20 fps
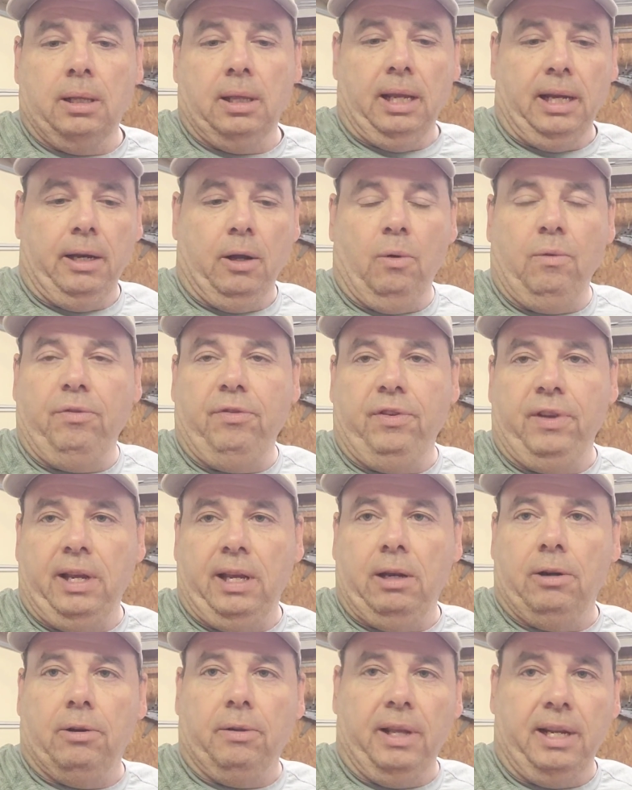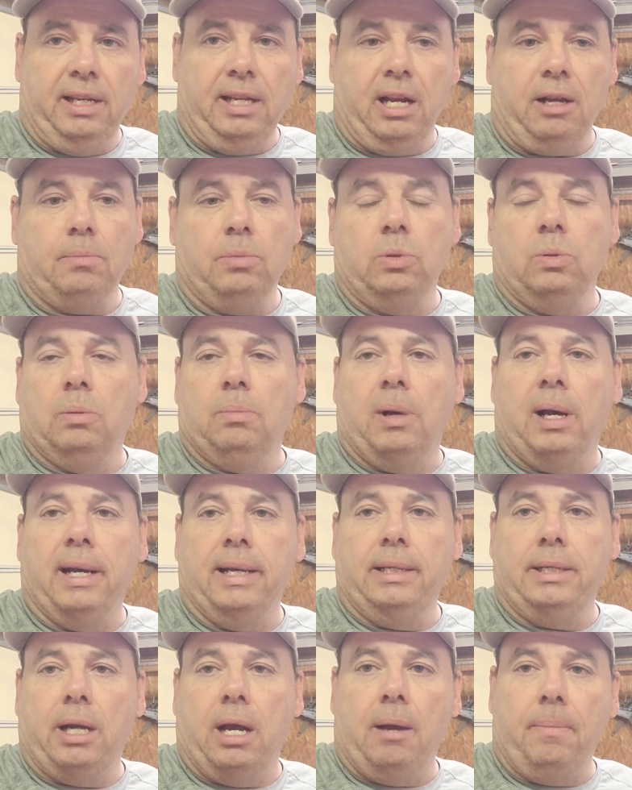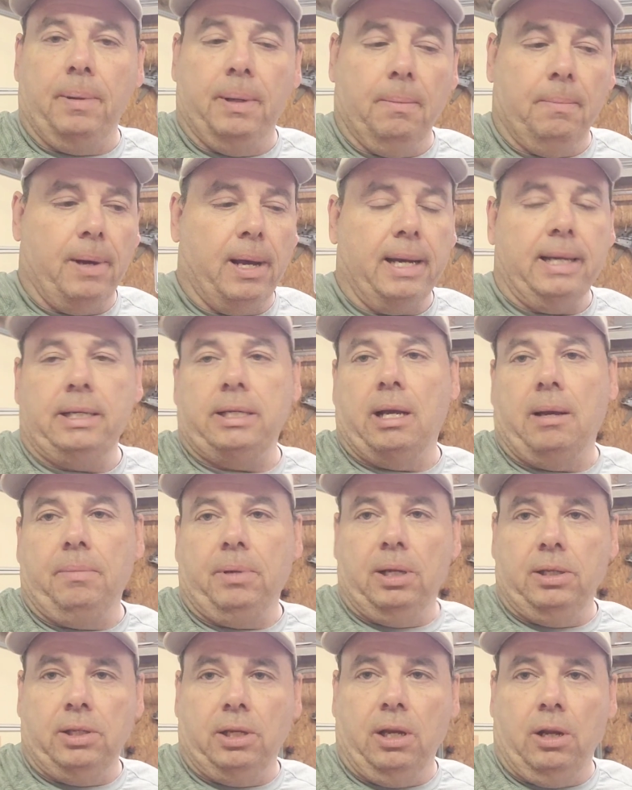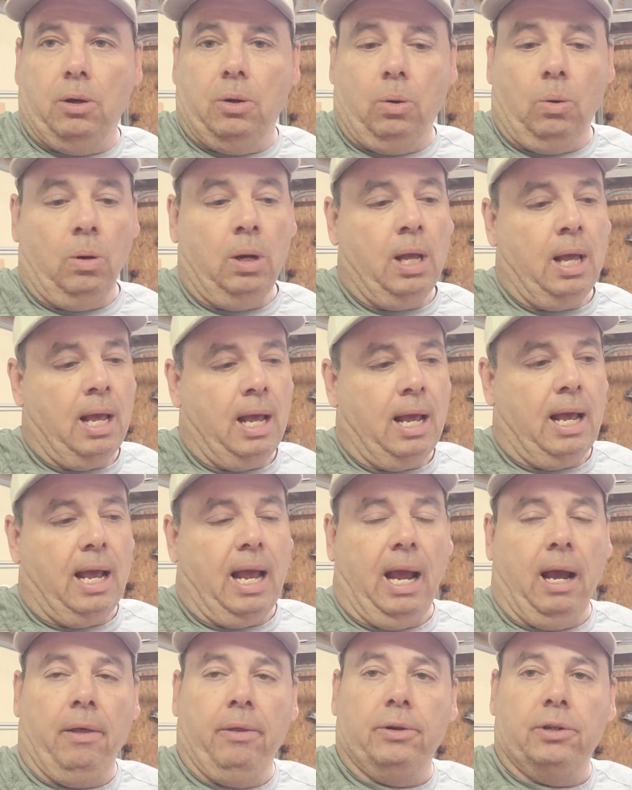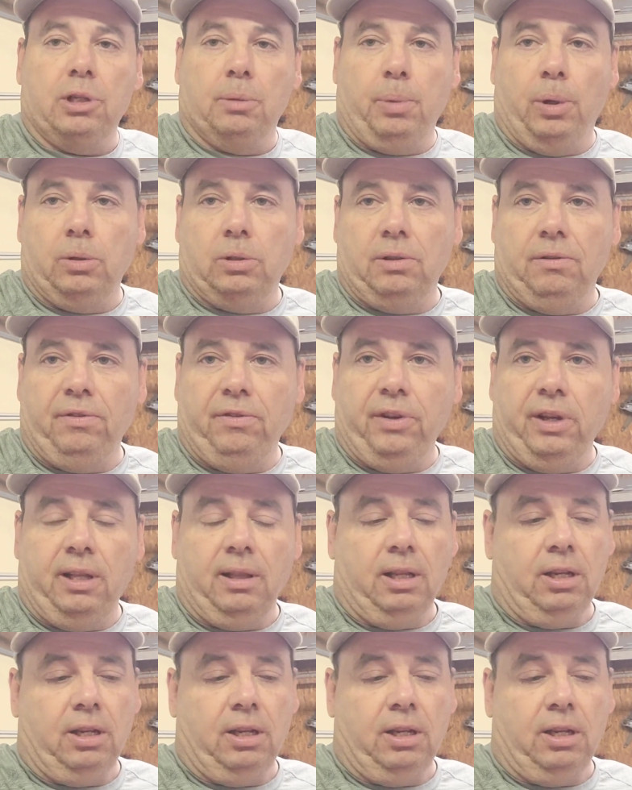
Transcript: They don't fit, or they take them to a body shop, and the body shop doesn't know how they're supposed to fit.